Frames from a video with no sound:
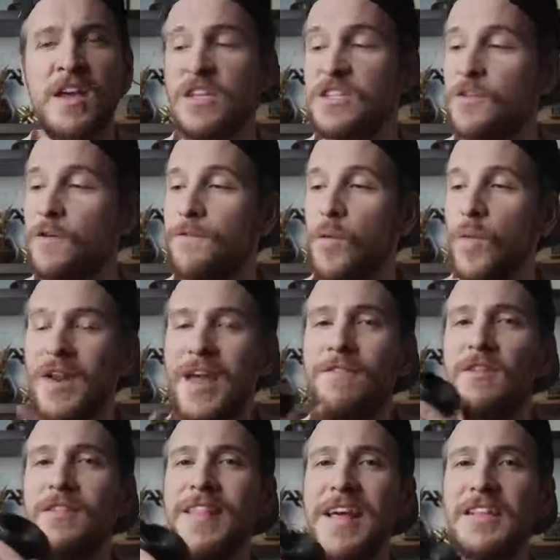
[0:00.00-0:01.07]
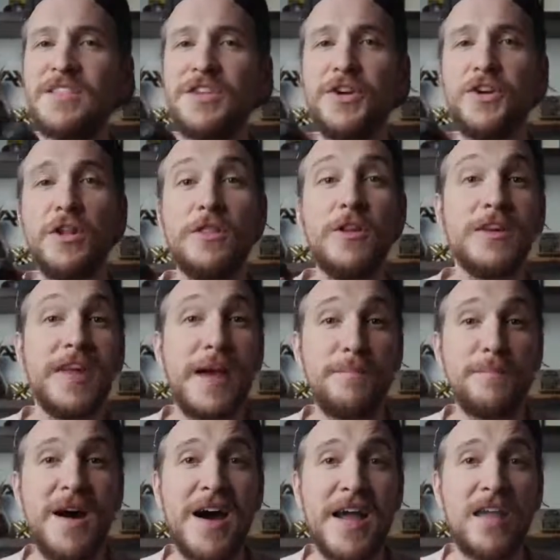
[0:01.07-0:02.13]
So for whatever lens you're gonna look at
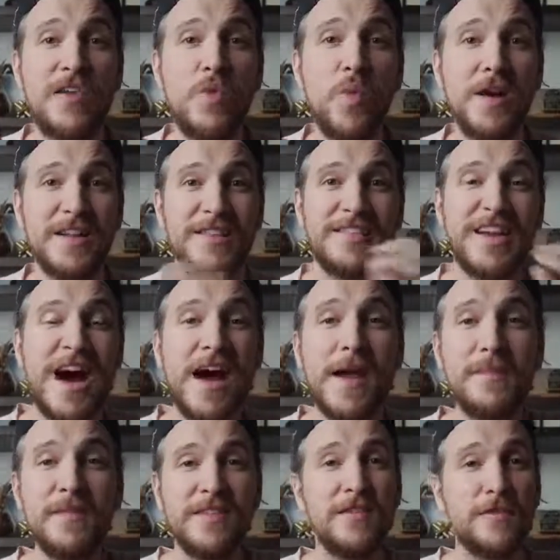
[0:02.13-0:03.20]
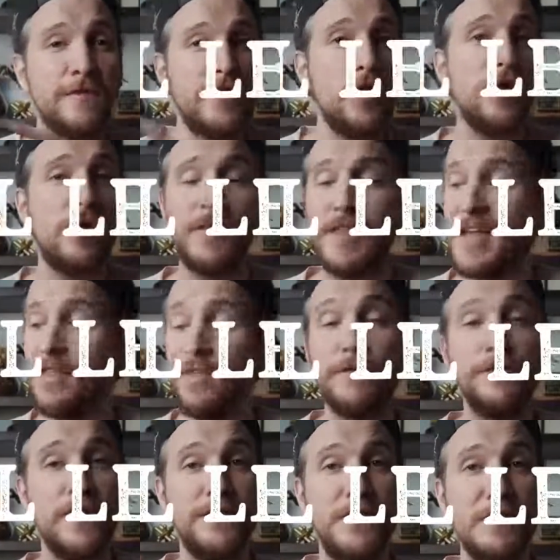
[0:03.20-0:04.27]
buying, you wanna times its focal length,
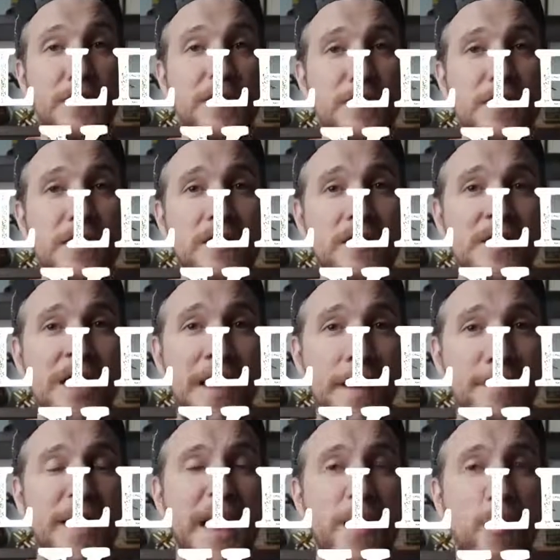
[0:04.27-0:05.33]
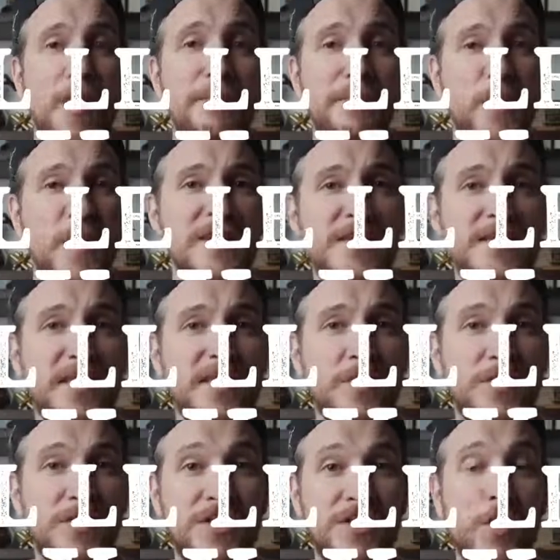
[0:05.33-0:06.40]
50mm, by 1.6,
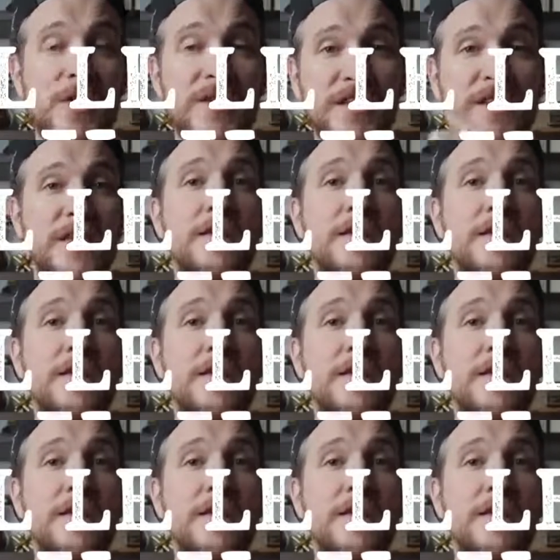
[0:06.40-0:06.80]
which is going to